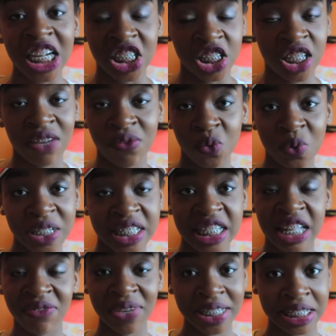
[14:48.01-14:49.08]
just never want to see
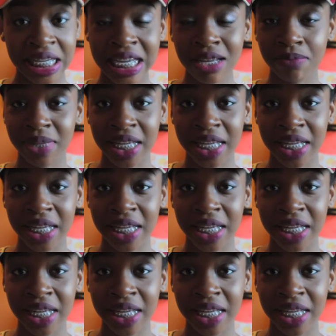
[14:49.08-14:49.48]
that face again